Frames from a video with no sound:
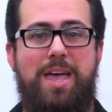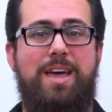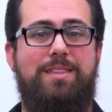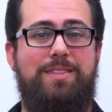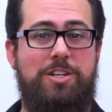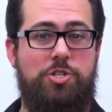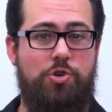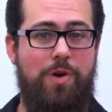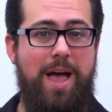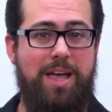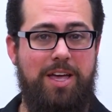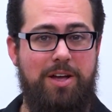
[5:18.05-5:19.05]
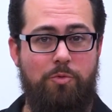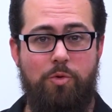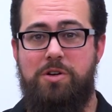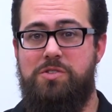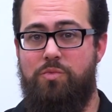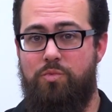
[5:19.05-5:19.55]
and the tracking
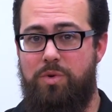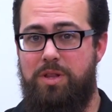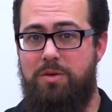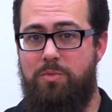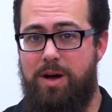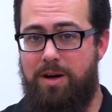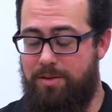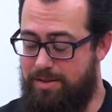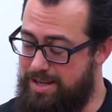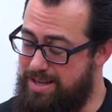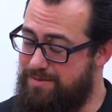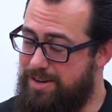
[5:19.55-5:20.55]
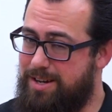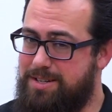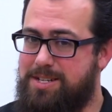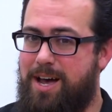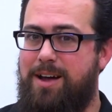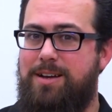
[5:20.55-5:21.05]
works really well even
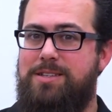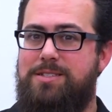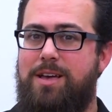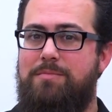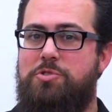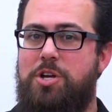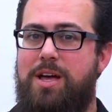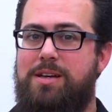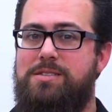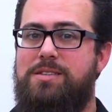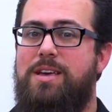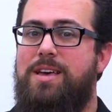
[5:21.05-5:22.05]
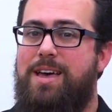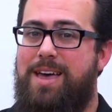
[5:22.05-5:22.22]
on tiny subjects,